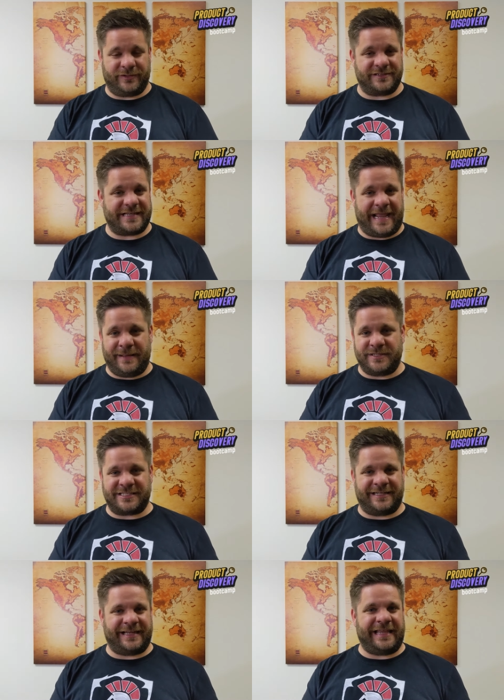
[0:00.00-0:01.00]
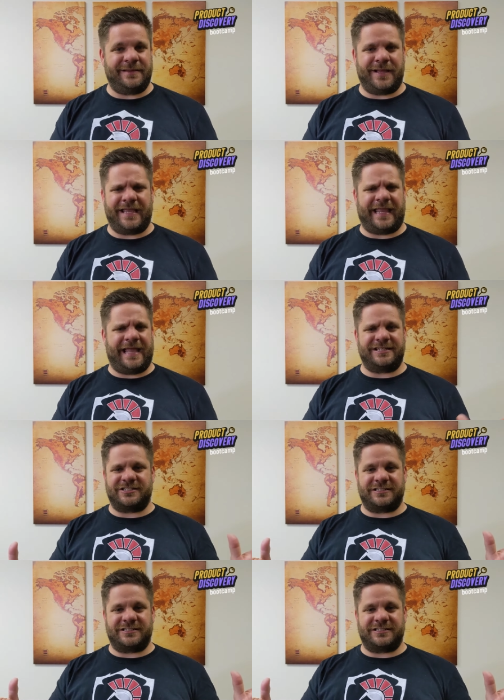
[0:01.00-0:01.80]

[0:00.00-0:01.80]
whether it's Amazon, eBay, Catch,